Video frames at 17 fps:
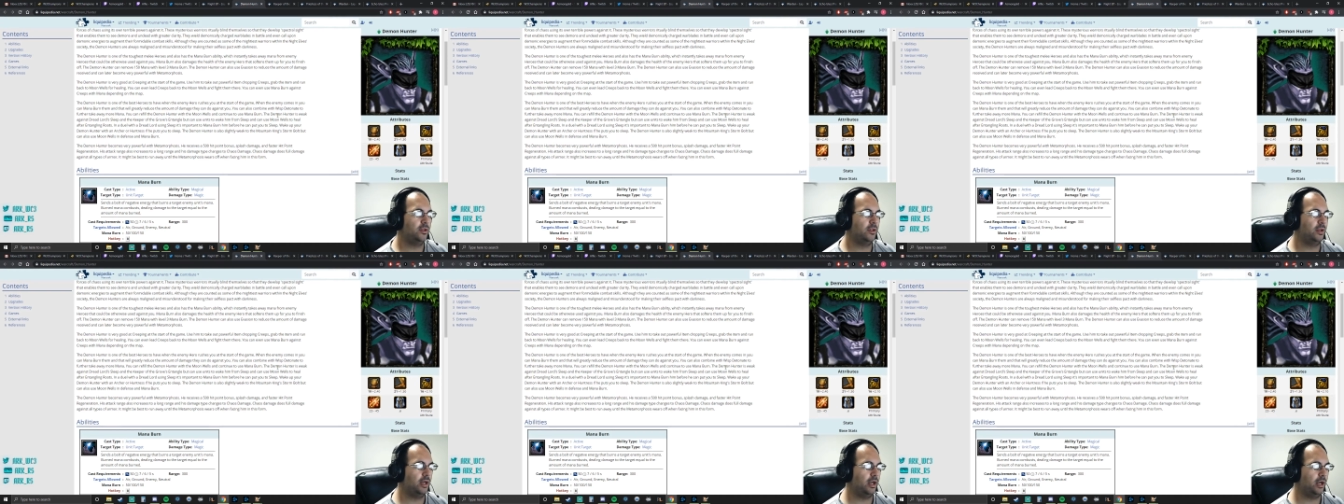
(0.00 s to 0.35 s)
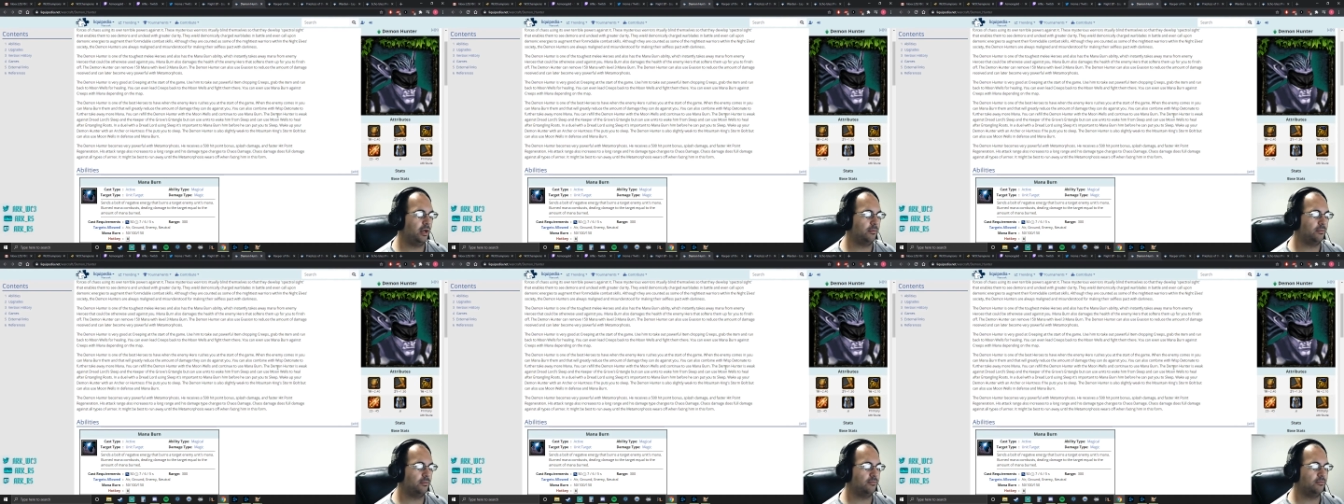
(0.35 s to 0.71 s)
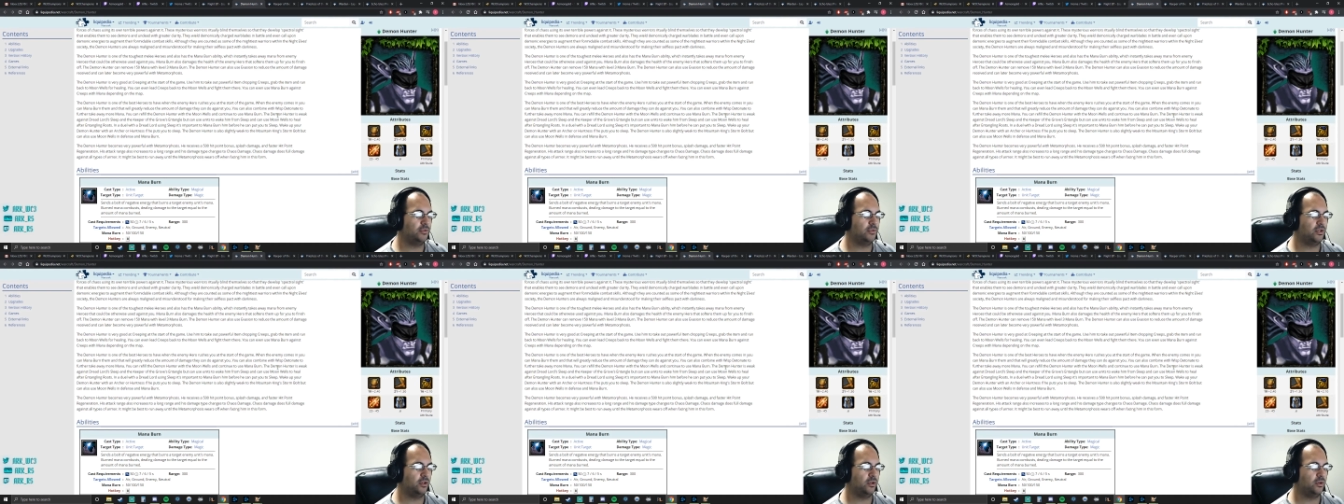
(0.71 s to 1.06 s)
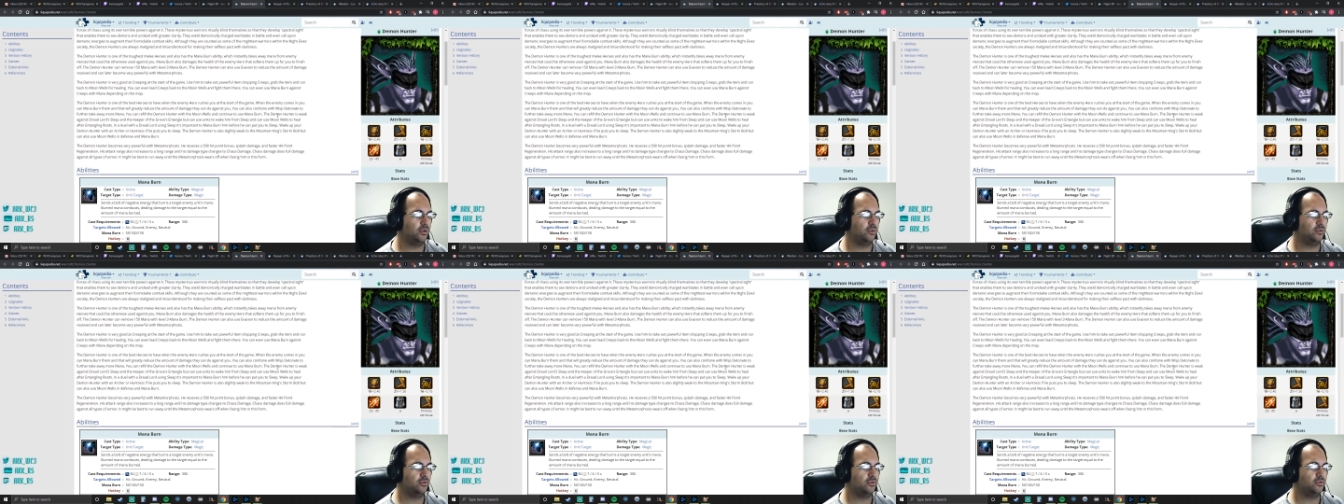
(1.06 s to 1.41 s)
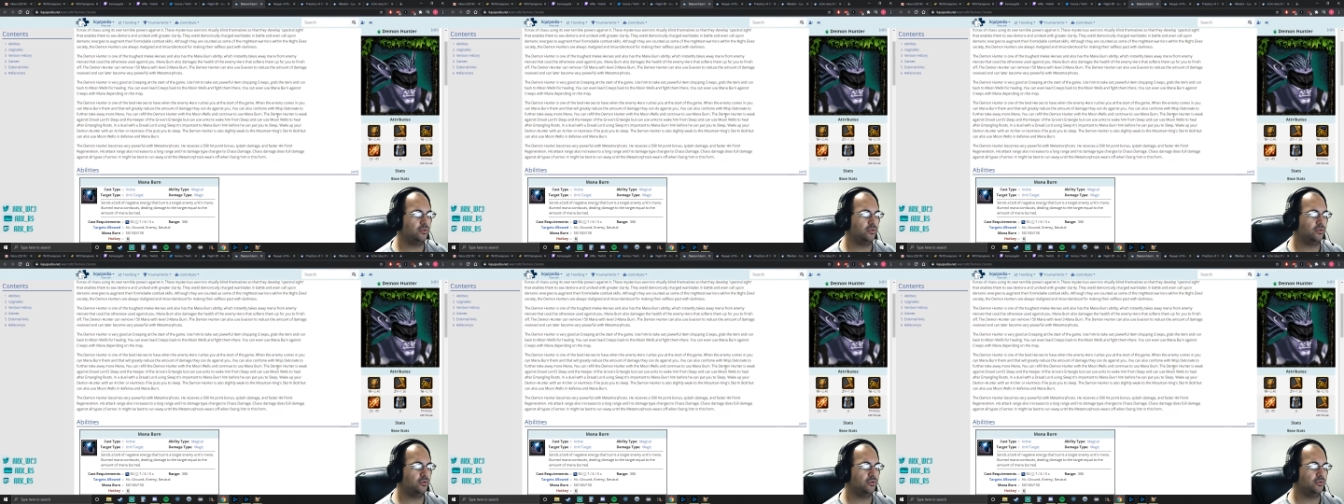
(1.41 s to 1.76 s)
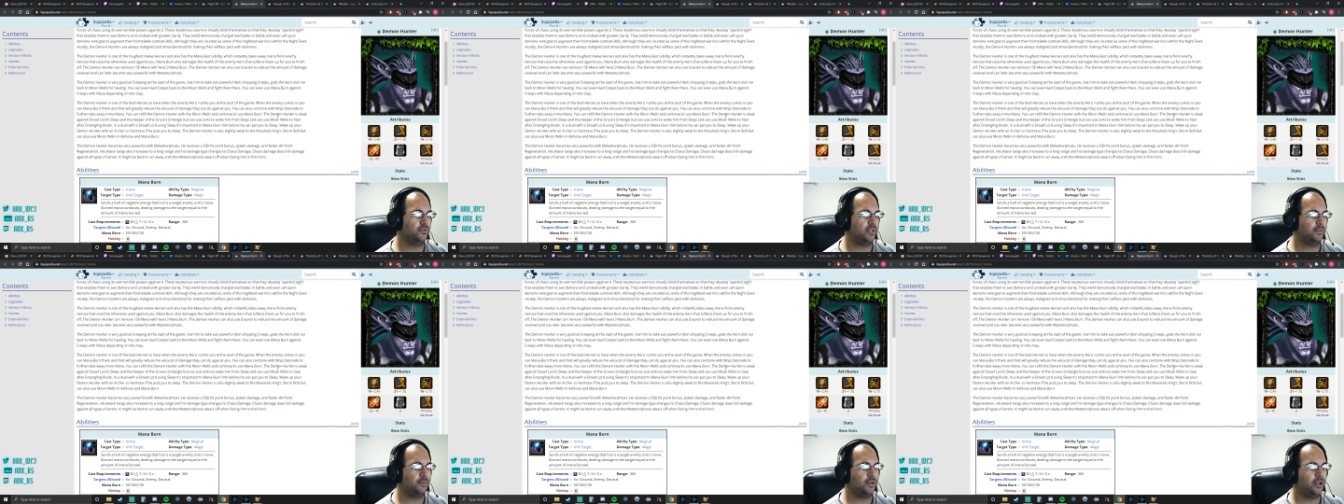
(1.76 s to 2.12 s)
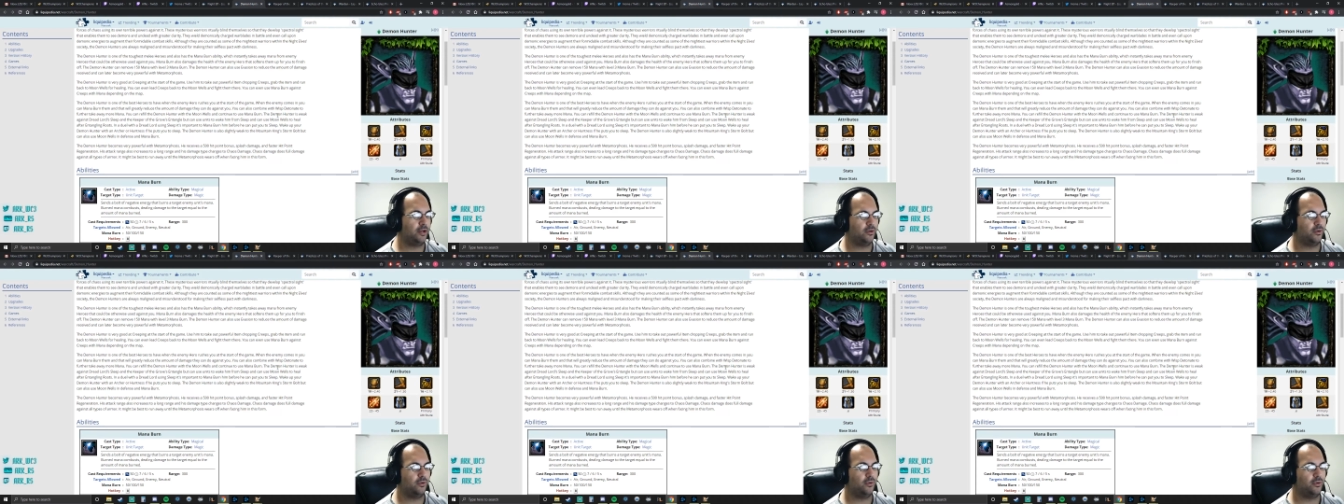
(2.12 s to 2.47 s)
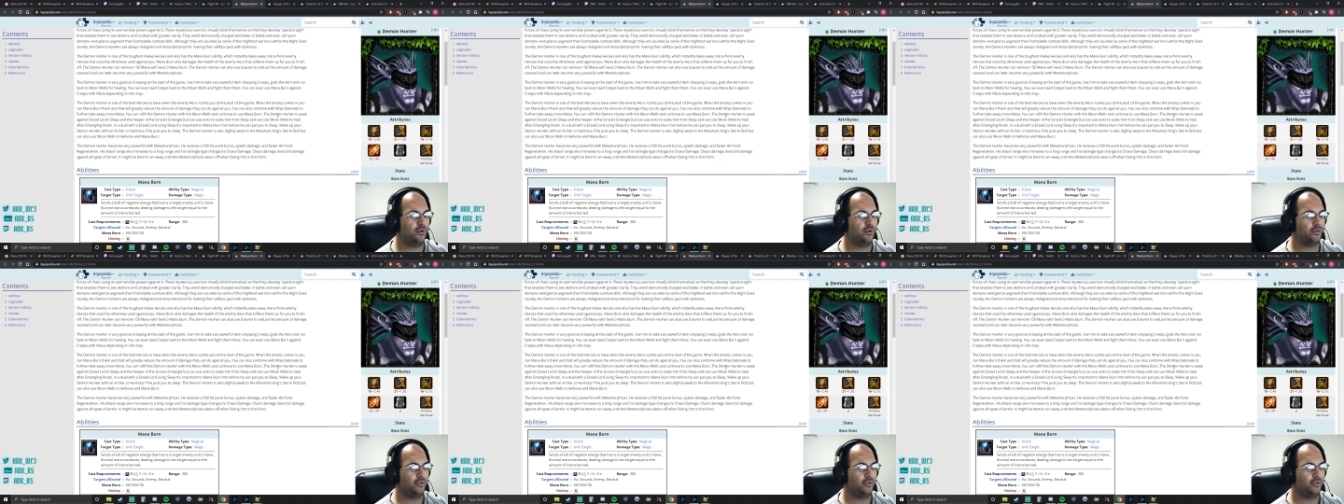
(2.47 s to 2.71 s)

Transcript: Um, so, Demon Hunter